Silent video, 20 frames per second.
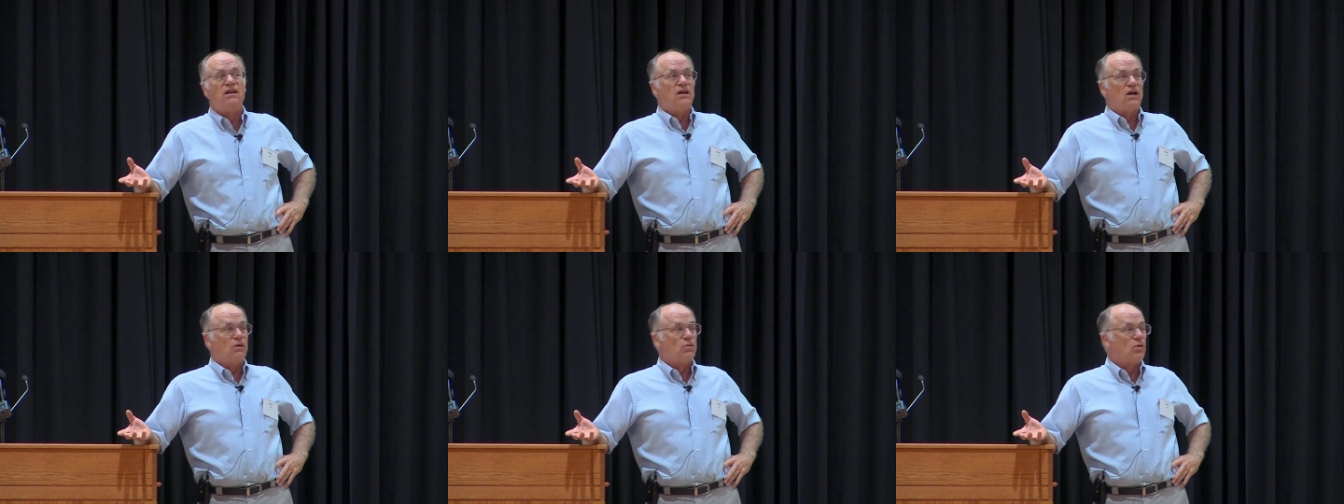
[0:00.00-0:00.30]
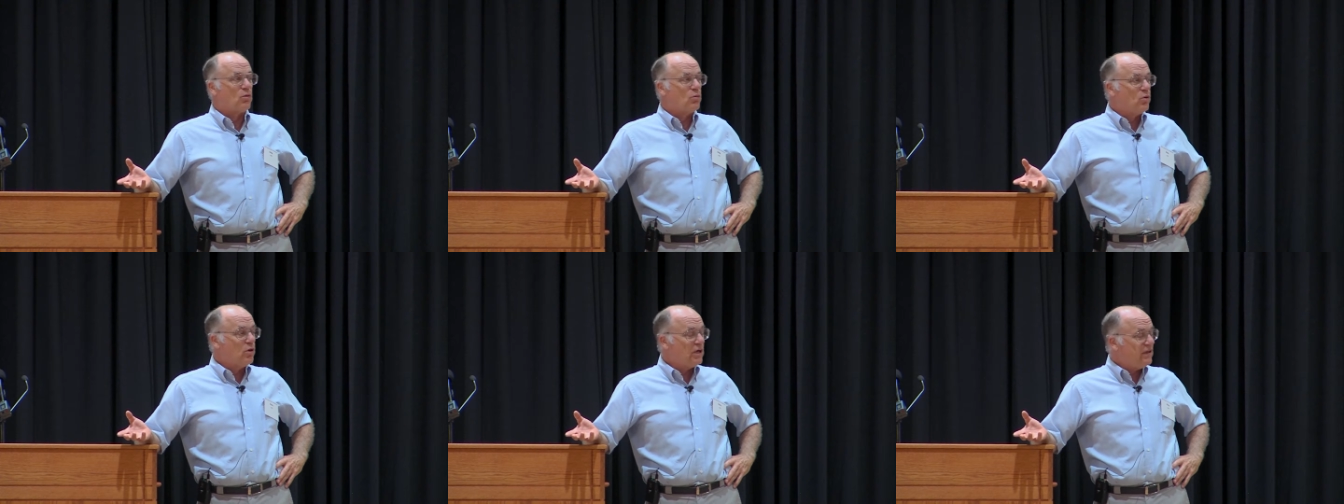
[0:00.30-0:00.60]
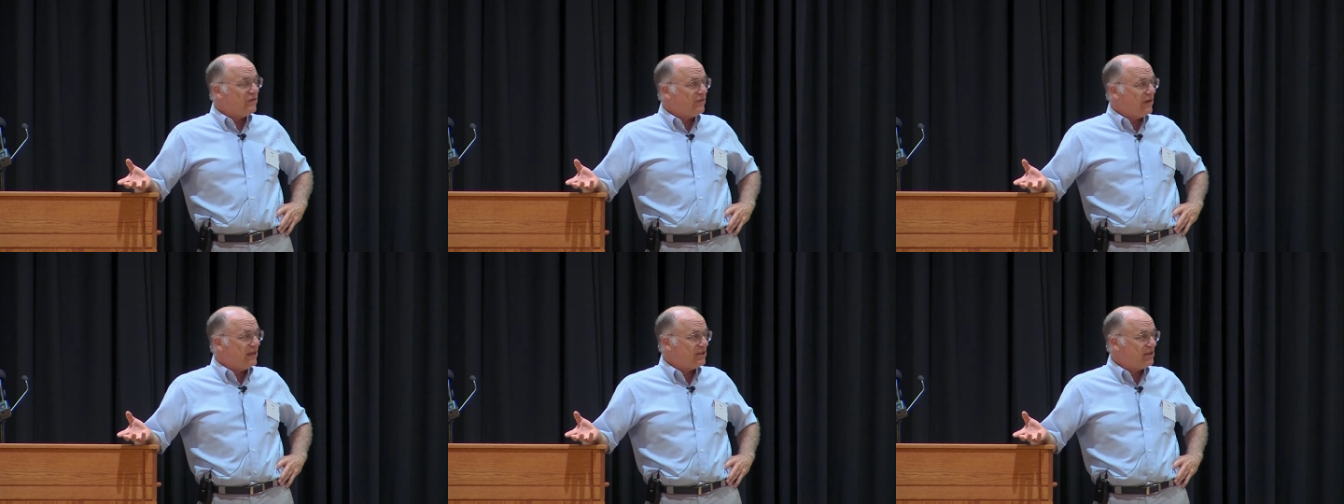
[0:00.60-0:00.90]
where woody
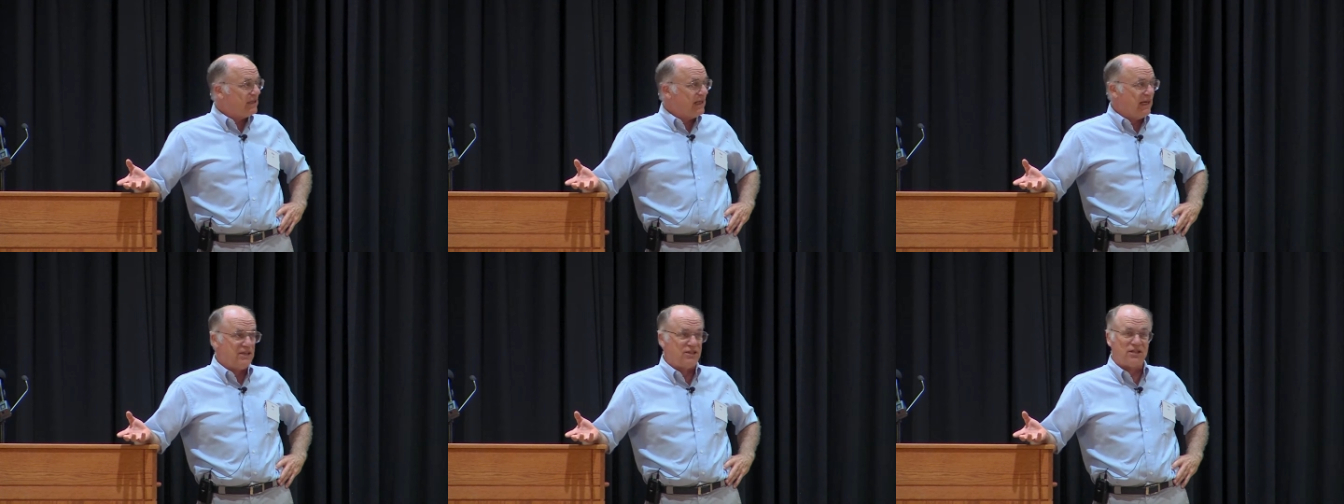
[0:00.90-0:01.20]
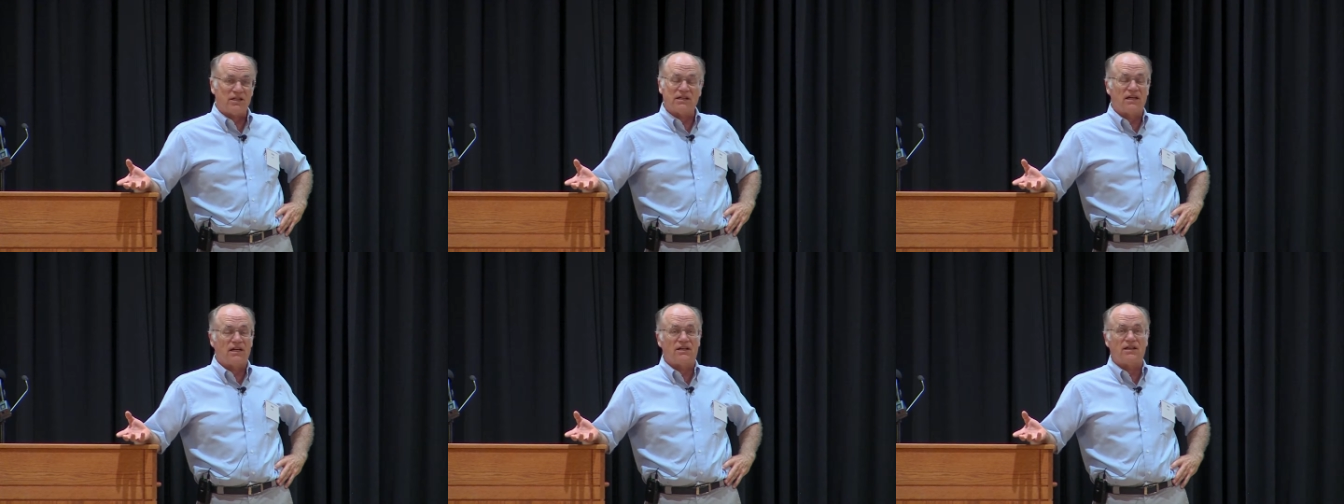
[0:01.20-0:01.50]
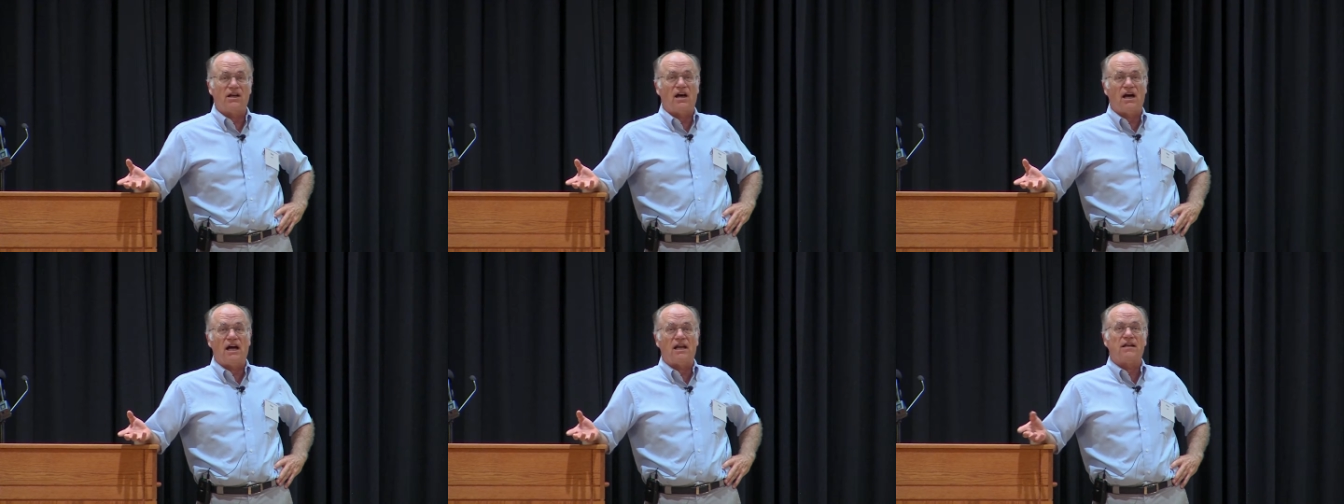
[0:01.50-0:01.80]
vegetation
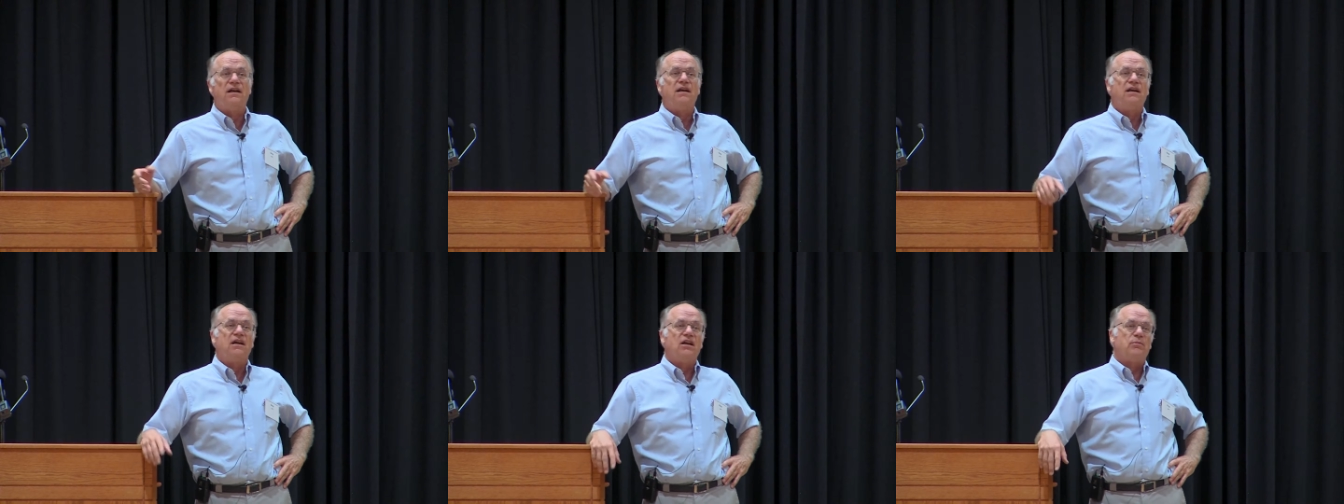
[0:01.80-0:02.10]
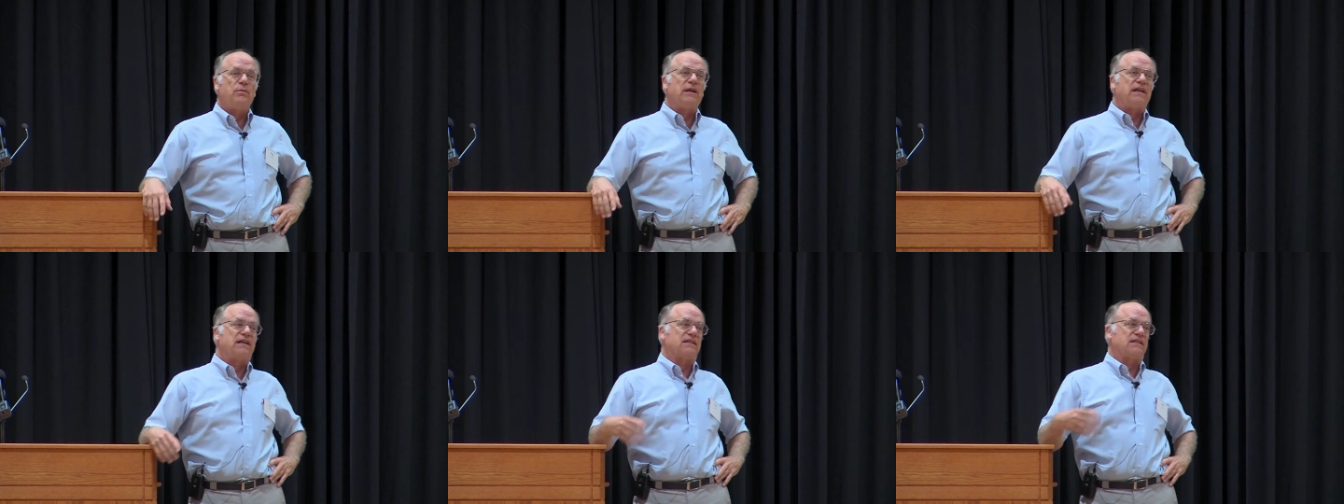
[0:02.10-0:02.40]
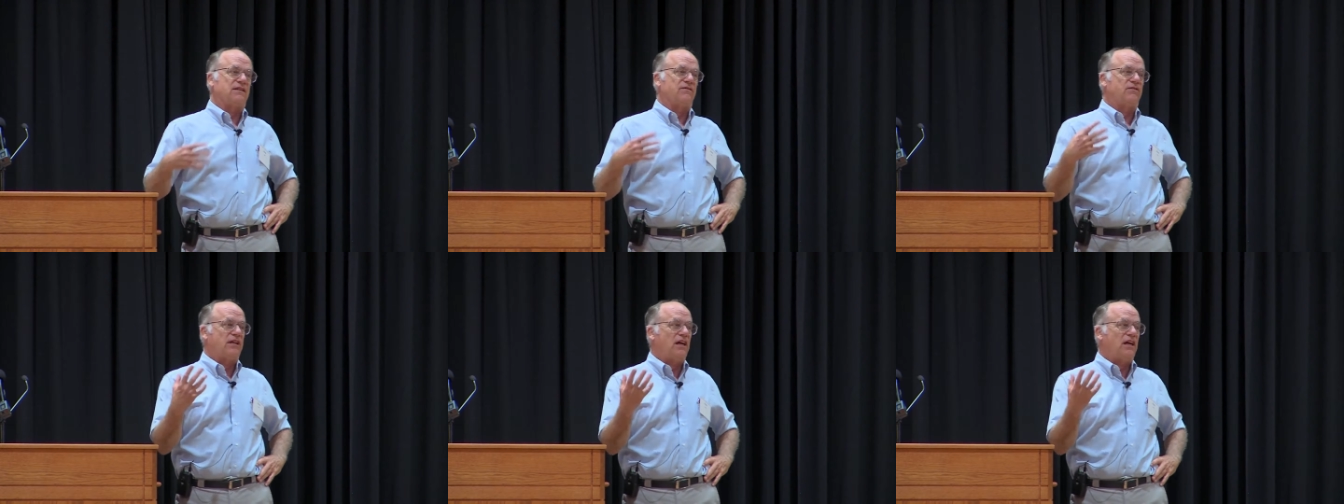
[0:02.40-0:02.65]
cannot because of